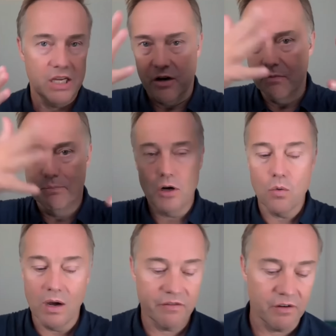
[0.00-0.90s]
You know,
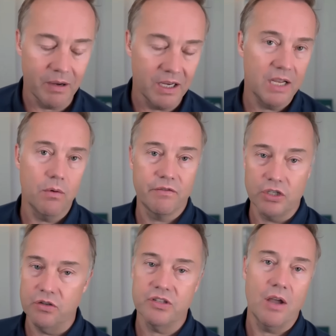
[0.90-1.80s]
book one for Monday,
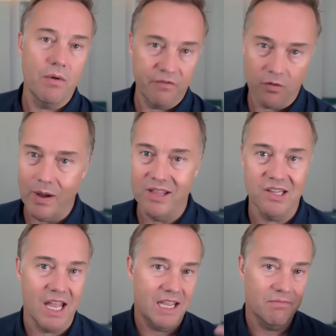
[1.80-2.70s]
one for Tuesday, one for
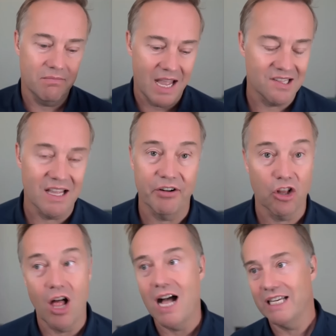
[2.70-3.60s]
Wednesday at
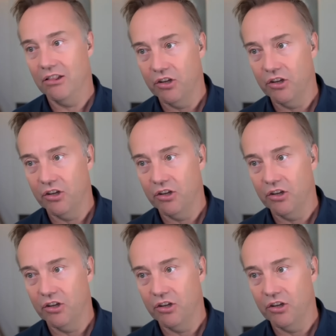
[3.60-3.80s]
seven o'clock.